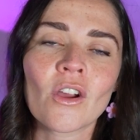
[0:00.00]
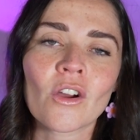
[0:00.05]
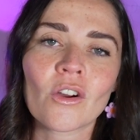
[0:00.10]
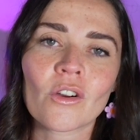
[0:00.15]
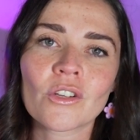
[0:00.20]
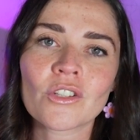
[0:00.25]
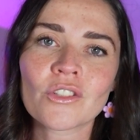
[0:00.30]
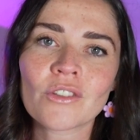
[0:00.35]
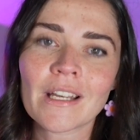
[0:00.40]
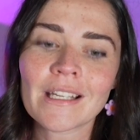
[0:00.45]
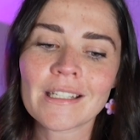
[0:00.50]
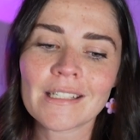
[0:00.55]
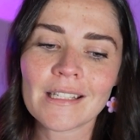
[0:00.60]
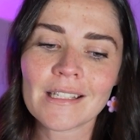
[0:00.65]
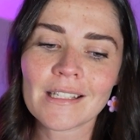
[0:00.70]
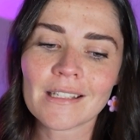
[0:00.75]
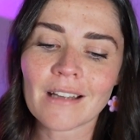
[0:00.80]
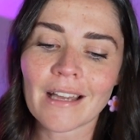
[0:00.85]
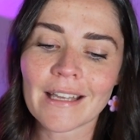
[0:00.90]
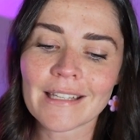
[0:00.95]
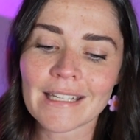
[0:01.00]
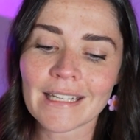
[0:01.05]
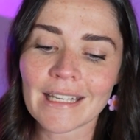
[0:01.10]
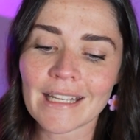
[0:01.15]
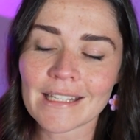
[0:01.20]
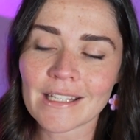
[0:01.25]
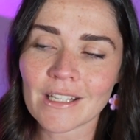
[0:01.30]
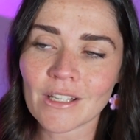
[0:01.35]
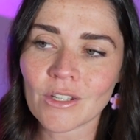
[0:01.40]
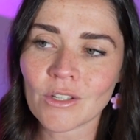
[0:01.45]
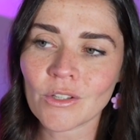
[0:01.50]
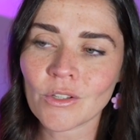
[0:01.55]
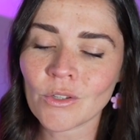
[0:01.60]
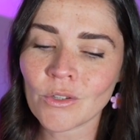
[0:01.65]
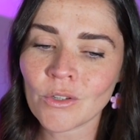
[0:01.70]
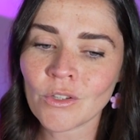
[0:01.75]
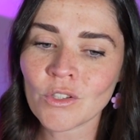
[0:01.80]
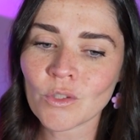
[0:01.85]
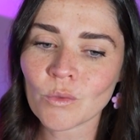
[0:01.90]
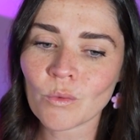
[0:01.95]
Contrast in sizing is a
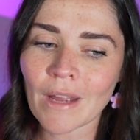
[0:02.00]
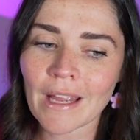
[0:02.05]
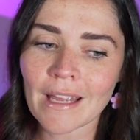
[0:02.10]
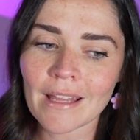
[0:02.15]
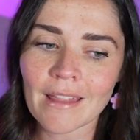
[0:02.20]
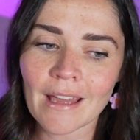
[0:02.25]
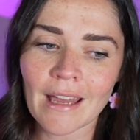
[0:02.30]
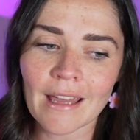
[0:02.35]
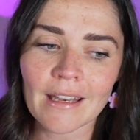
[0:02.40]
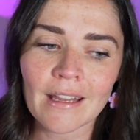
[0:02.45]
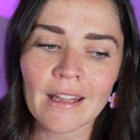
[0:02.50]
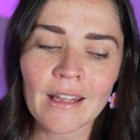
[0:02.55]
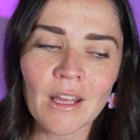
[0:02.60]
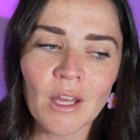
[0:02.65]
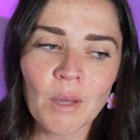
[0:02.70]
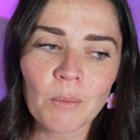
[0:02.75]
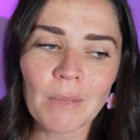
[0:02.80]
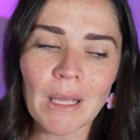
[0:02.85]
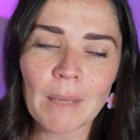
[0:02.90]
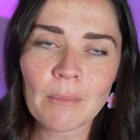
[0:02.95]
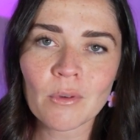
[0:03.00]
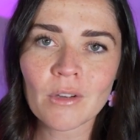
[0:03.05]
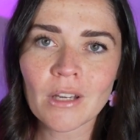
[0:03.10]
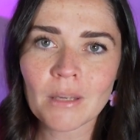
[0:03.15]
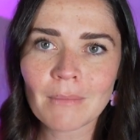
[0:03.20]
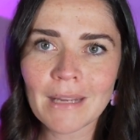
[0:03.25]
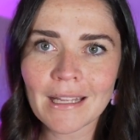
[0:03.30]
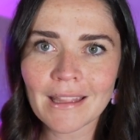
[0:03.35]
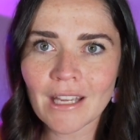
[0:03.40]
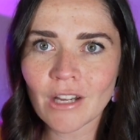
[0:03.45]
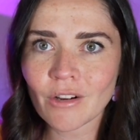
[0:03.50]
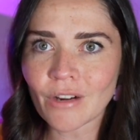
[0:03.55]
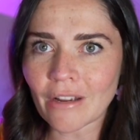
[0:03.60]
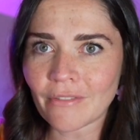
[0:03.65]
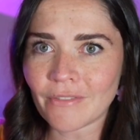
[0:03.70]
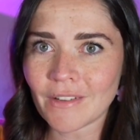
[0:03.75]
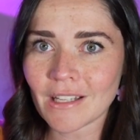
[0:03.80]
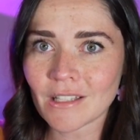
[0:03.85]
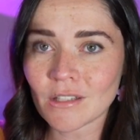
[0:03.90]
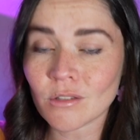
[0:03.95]
huge way that people can make their
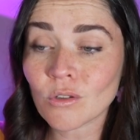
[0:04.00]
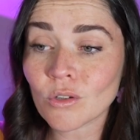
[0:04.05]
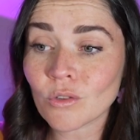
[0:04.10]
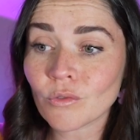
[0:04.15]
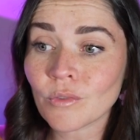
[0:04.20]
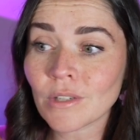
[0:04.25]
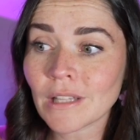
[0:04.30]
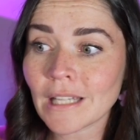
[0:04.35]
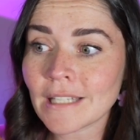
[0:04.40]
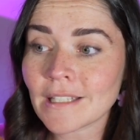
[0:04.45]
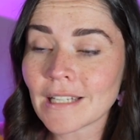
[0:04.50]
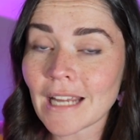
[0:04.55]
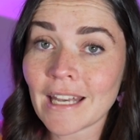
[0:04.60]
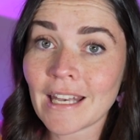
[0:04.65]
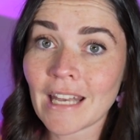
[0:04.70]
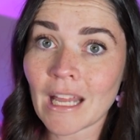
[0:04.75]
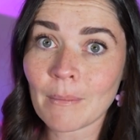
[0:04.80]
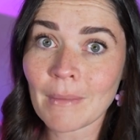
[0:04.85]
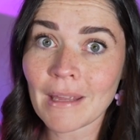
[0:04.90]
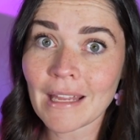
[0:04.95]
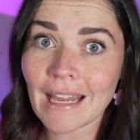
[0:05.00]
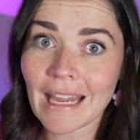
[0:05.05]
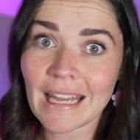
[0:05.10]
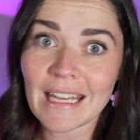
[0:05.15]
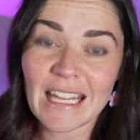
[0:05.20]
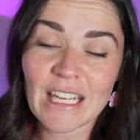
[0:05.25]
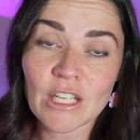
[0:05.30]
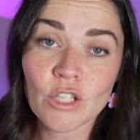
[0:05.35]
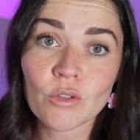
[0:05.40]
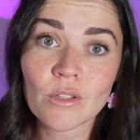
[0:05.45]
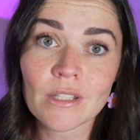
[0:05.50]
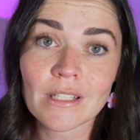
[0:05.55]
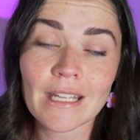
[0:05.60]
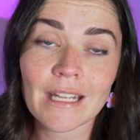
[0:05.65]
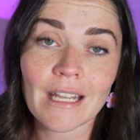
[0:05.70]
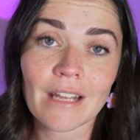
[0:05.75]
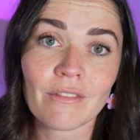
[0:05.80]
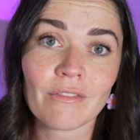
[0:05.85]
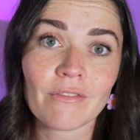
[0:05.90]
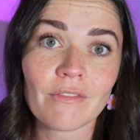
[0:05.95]
graphics look really dynamic and
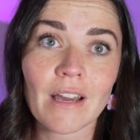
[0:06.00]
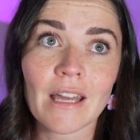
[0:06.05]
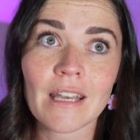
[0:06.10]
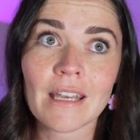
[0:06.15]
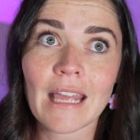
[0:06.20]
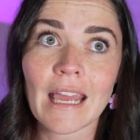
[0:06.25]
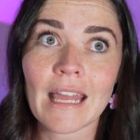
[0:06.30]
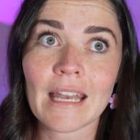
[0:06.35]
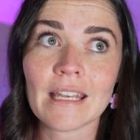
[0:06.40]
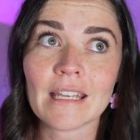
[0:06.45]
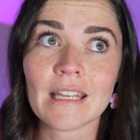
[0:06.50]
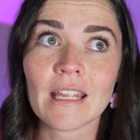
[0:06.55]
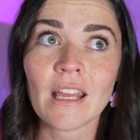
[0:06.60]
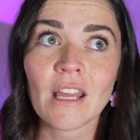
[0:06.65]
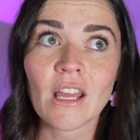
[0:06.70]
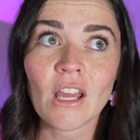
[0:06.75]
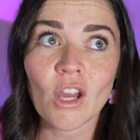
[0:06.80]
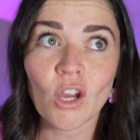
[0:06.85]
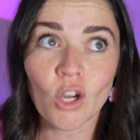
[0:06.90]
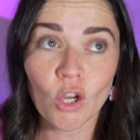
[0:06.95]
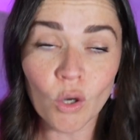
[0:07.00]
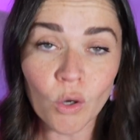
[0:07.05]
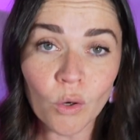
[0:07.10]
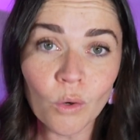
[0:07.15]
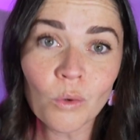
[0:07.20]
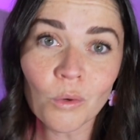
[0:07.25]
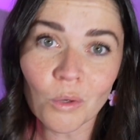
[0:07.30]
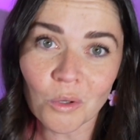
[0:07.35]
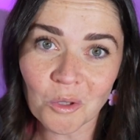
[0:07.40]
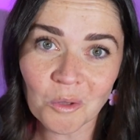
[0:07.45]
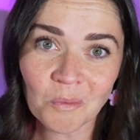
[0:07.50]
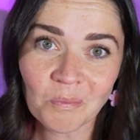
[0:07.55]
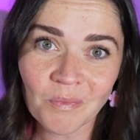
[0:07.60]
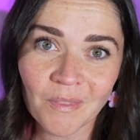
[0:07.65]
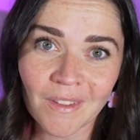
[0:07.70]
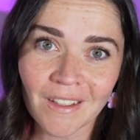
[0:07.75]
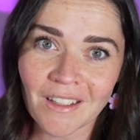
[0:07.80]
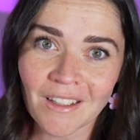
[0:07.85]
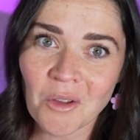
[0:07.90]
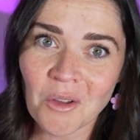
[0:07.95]
interesting and fun and cool
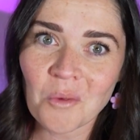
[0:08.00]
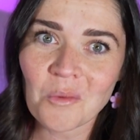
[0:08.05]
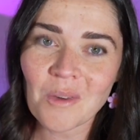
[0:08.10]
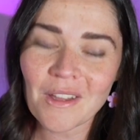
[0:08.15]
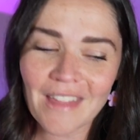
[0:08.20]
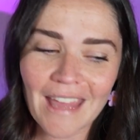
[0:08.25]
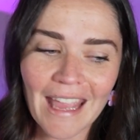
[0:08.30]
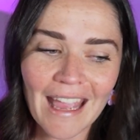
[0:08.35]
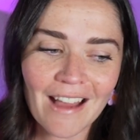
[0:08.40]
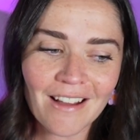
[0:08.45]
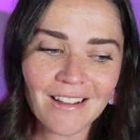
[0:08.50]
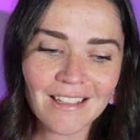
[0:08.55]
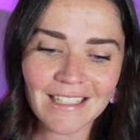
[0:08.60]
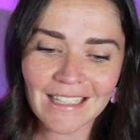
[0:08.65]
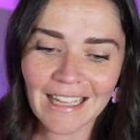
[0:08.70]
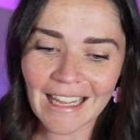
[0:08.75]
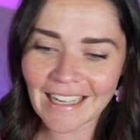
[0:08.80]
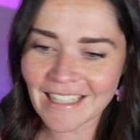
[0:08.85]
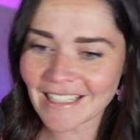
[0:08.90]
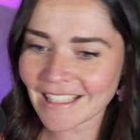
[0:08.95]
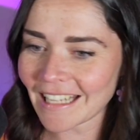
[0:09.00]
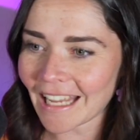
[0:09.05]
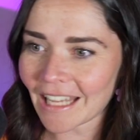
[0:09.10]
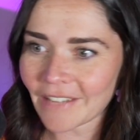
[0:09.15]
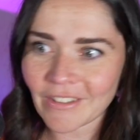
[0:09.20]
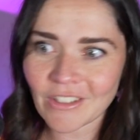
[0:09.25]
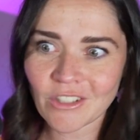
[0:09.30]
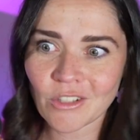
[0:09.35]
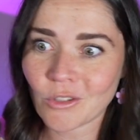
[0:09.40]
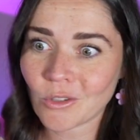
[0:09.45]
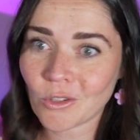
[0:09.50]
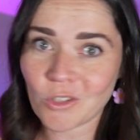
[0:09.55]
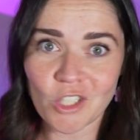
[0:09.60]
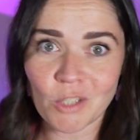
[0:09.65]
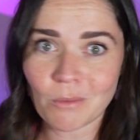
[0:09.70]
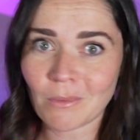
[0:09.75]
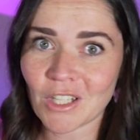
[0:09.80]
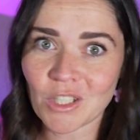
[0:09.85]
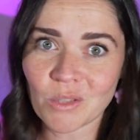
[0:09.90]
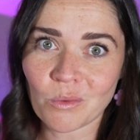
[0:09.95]
without actually having to do
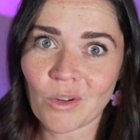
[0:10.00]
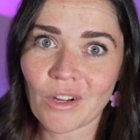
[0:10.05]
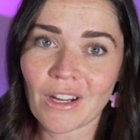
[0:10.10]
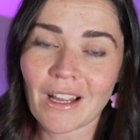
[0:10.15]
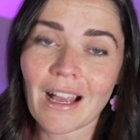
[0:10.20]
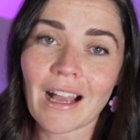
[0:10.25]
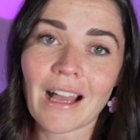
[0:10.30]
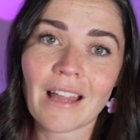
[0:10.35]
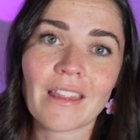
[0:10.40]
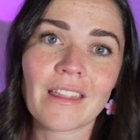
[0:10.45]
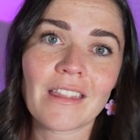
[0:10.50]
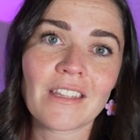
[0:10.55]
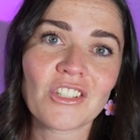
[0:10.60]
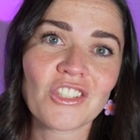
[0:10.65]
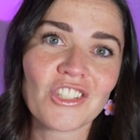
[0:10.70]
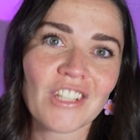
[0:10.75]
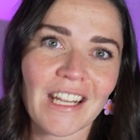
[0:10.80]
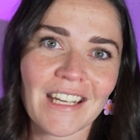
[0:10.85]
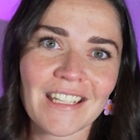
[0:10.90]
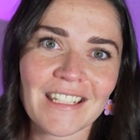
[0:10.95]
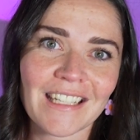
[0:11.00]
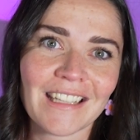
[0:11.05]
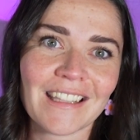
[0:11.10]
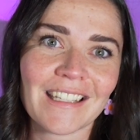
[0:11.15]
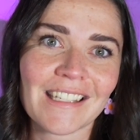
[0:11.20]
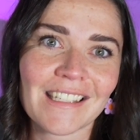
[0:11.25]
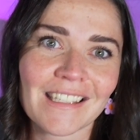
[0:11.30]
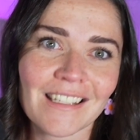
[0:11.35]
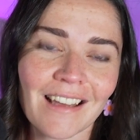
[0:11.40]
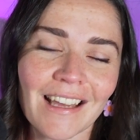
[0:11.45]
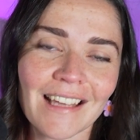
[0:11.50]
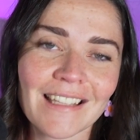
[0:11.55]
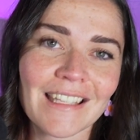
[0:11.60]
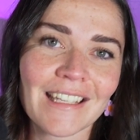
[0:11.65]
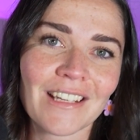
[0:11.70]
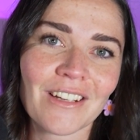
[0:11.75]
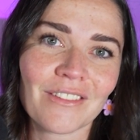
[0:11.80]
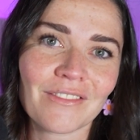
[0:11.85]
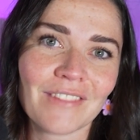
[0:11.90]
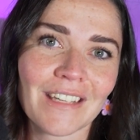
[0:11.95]
too much work other than changing the
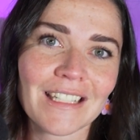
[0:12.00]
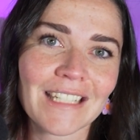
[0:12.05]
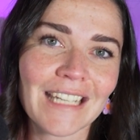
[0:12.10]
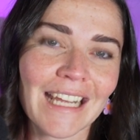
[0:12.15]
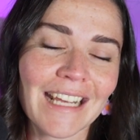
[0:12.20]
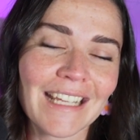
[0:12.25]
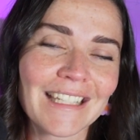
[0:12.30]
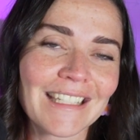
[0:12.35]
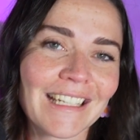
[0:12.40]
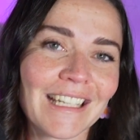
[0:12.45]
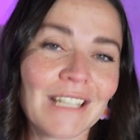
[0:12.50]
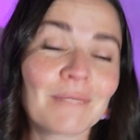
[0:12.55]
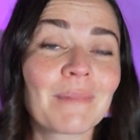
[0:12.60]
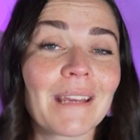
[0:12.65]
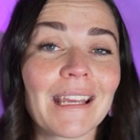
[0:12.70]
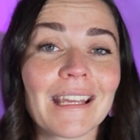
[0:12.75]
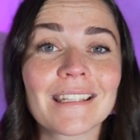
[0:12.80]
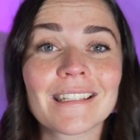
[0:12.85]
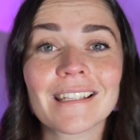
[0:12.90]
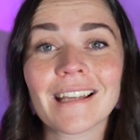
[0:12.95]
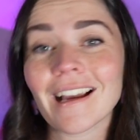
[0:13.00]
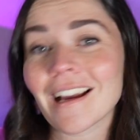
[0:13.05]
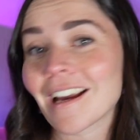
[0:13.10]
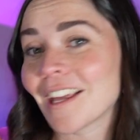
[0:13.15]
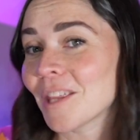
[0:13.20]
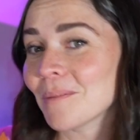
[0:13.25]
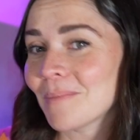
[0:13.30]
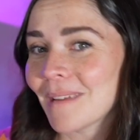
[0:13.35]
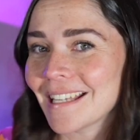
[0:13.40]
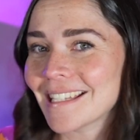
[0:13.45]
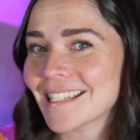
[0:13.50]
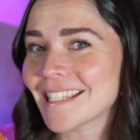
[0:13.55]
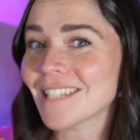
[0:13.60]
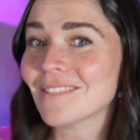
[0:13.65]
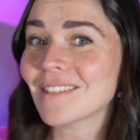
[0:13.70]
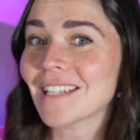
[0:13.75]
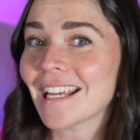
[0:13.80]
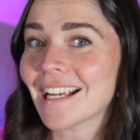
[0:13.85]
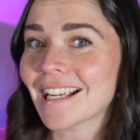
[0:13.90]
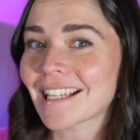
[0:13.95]
sizing of their text compared to other pieces
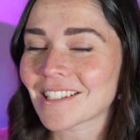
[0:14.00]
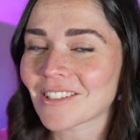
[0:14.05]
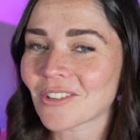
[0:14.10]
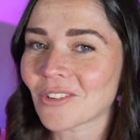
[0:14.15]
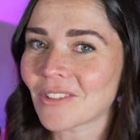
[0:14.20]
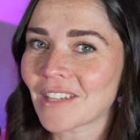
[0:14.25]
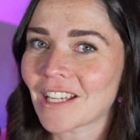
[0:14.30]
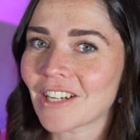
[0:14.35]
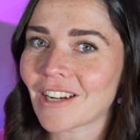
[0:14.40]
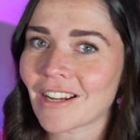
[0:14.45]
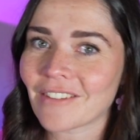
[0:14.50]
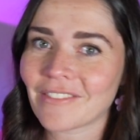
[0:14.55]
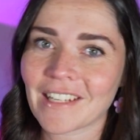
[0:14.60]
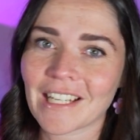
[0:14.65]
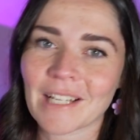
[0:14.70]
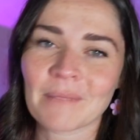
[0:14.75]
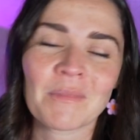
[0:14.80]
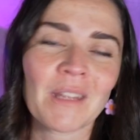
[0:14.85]
of text on their graphic.